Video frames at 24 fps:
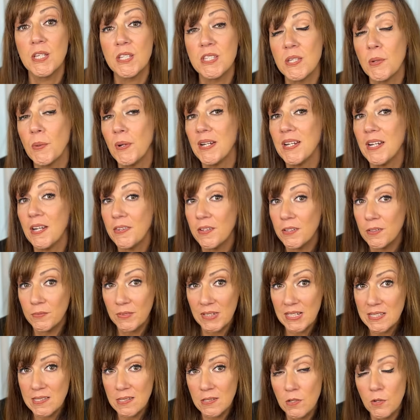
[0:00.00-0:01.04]
So another
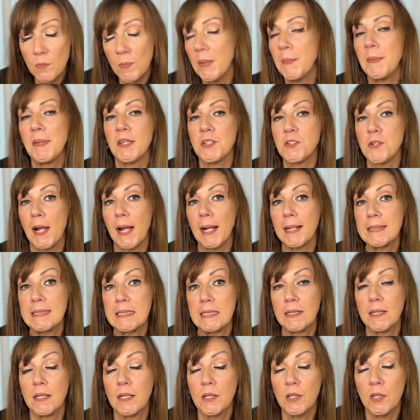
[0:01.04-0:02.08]
reason you may be
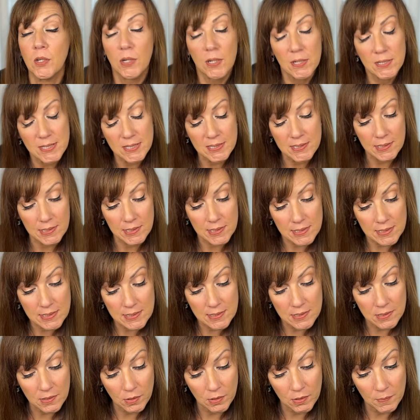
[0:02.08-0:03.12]
attracting
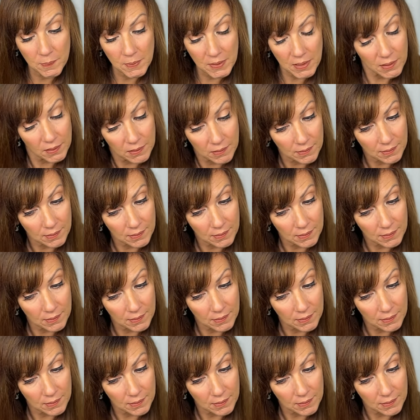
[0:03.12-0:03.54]
narcissists could be